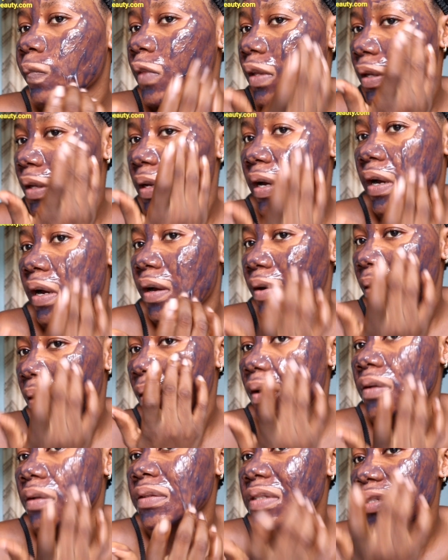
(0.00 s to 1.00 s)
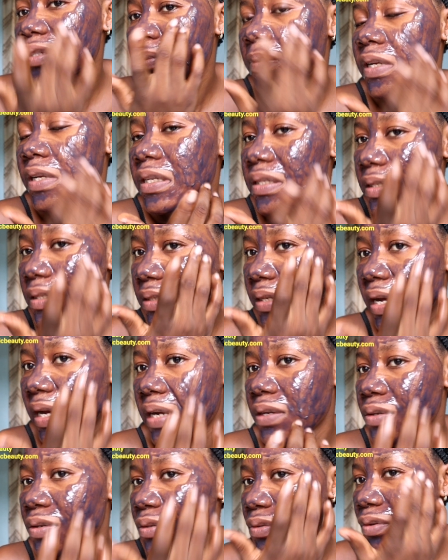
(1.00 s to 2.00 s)
Yeah, all those places I
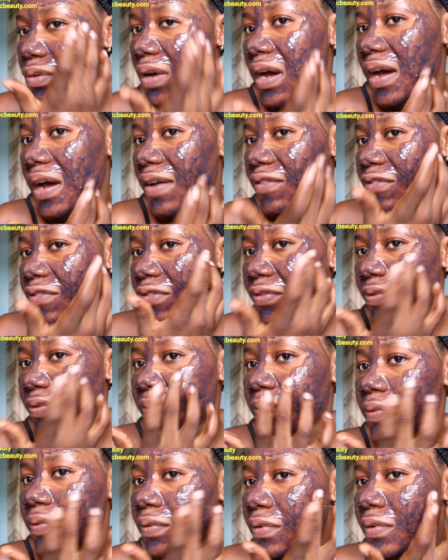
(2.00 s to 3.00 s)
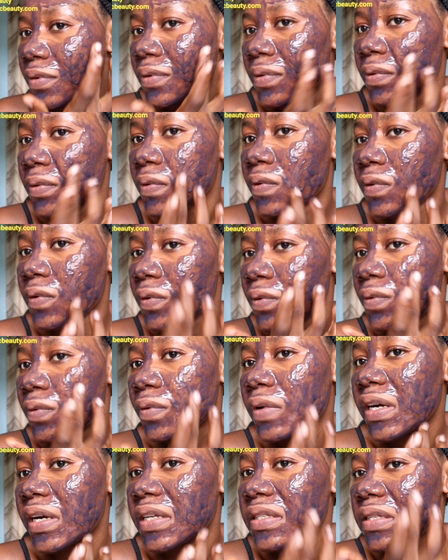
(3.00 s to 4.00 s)
used to have
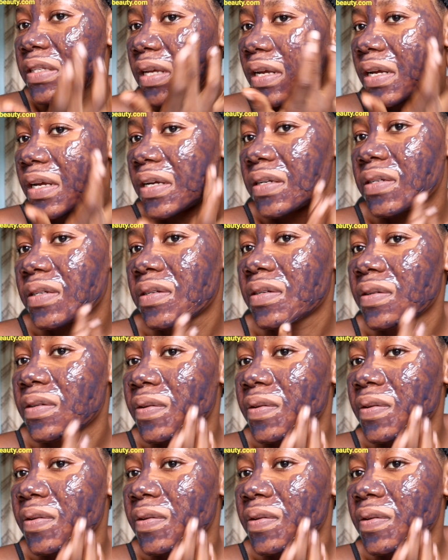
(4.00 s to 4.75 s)
whitehead,